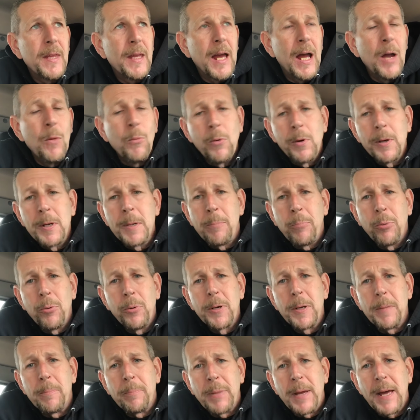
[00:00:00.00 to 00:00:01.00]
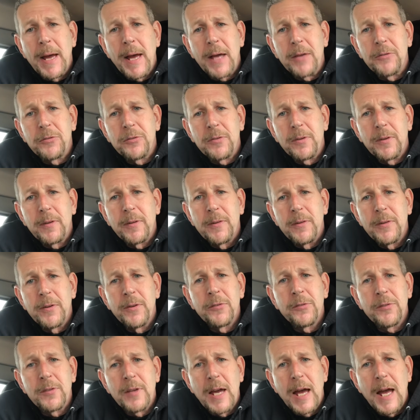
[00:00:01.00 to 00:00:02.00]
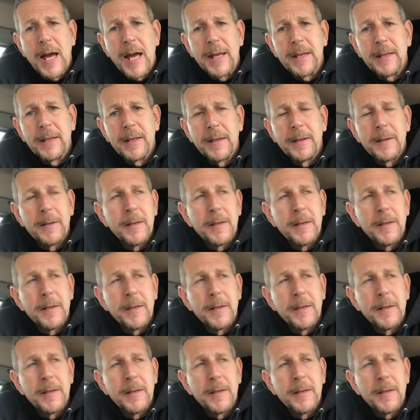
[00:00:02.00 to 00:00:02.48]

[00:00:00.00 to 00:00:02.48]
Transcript: I wouldn't put it past this guy